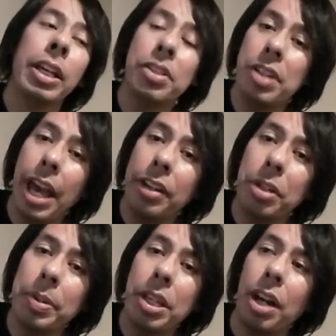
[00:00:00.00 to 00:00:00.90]
he's an
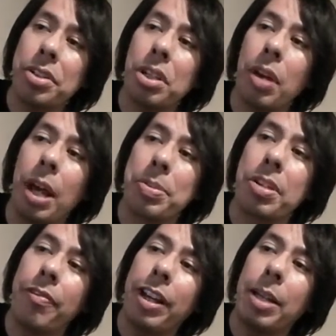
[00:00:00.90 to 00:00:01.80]
editor, but he also helps
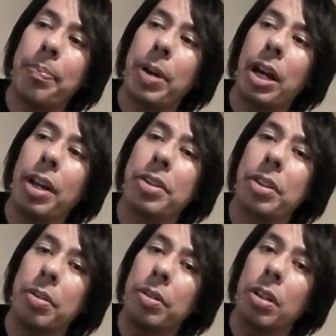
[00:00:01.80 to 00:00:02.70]
develop
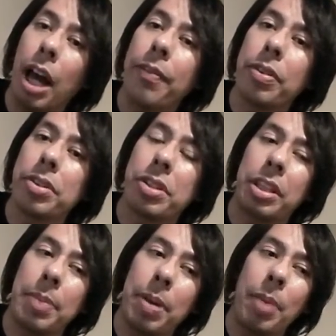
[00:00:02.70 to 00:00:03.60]
novels
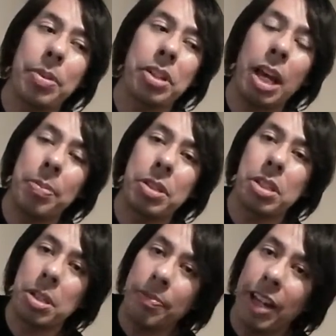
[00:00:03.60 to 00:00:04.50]
that they publish,
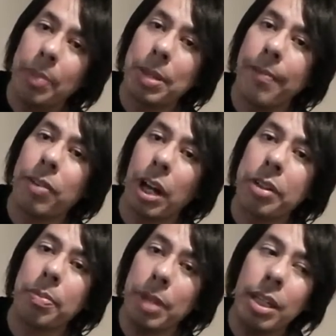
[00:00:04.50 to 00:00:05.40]
helps develop them for
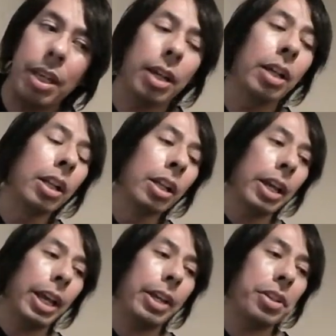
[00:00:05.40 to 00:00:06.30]
other media.
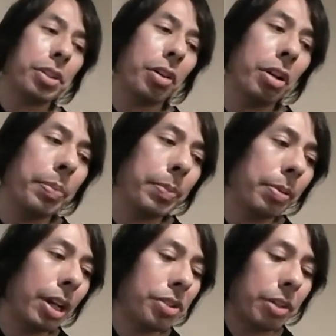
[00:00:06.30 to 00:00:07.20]
And his current big
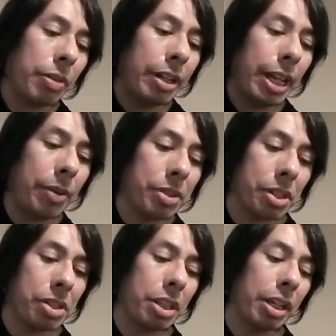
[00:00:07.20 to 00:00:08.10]
project right now is
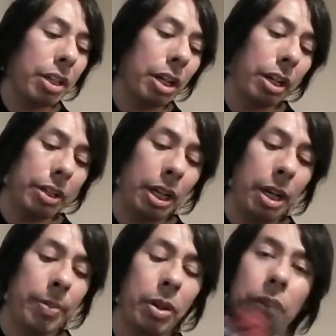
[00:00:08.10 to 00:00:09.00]
this thing called
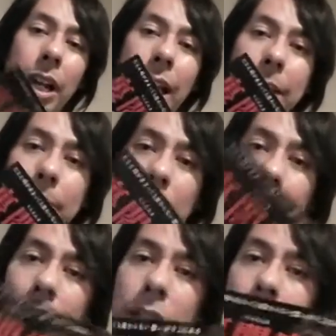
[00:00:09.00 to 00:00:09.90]
Ura
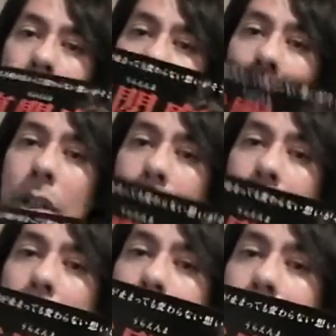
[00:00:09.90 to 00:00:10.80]
Enma.
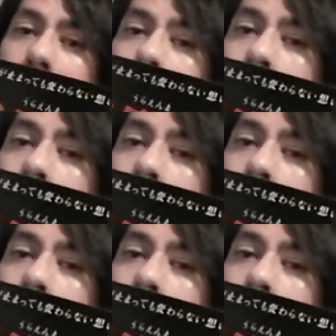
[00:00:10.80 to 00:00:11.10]
Ura Enma is a